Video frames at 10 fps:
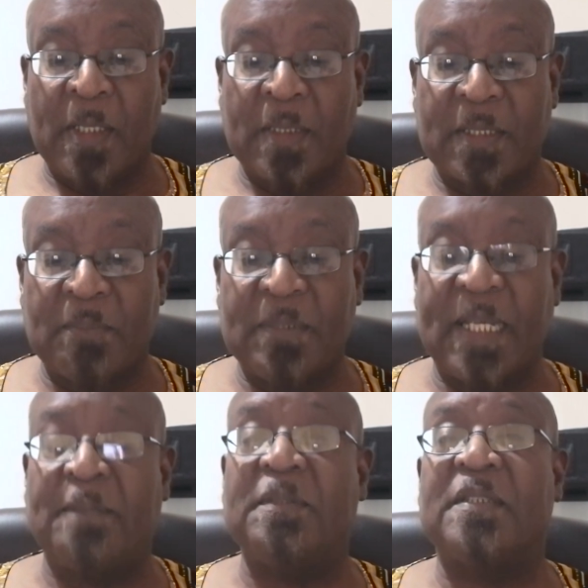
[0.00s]

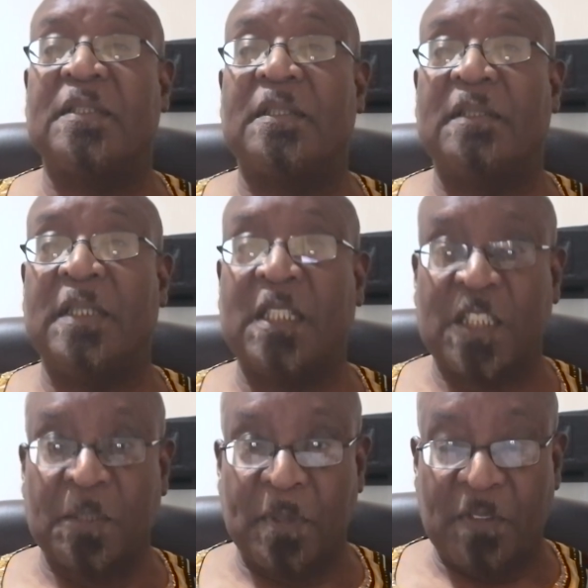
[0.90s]
Sometimes
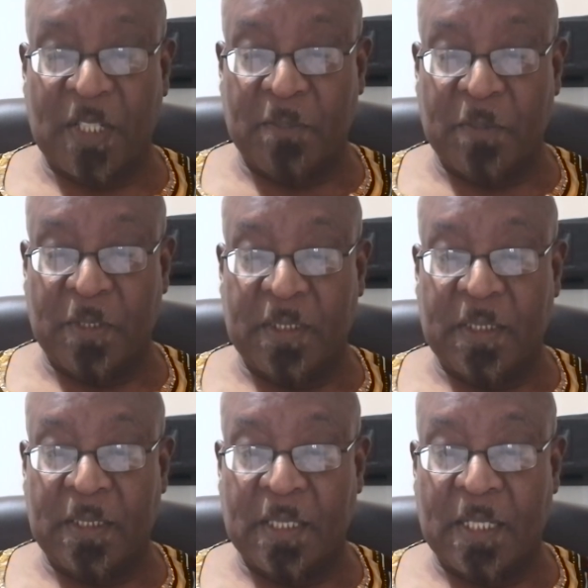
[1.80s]
leadership of a
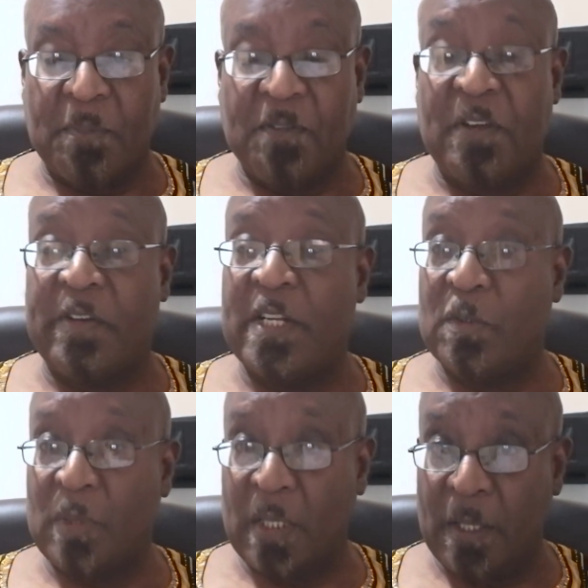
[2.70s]
community can be very
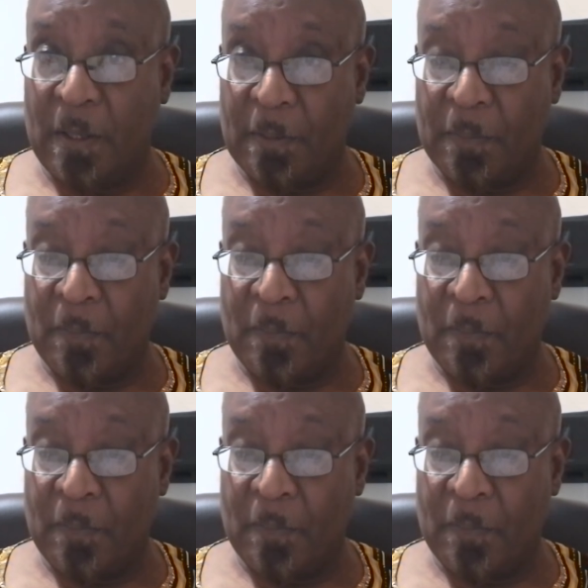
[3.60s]
lonely.